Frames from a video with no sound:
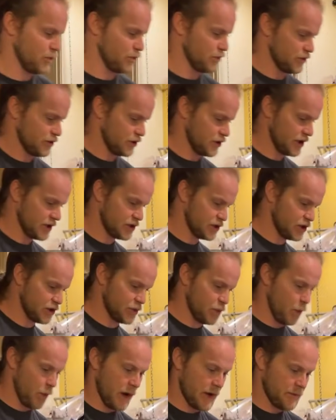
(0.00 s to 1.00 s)
shit's just
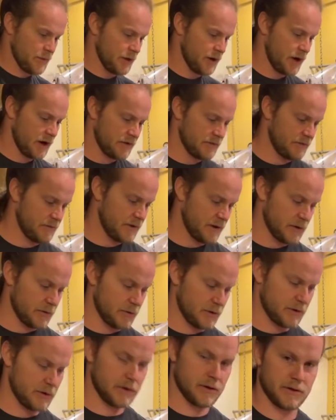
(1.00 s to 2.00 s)
wiping off of it
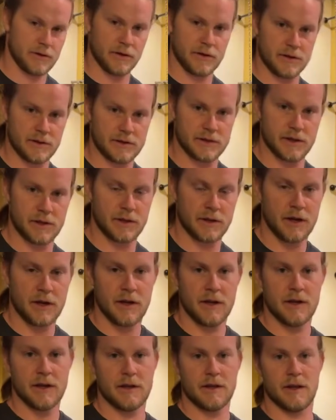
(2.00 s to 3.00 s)
when you're in the sink,
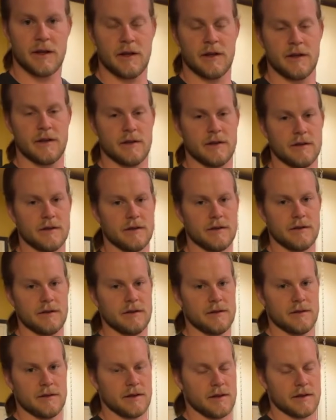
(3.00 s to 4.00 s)
then
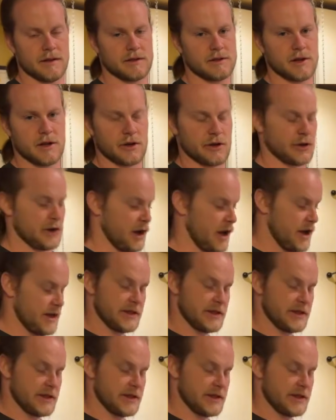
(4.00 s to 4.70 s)
Yeah, that's not good.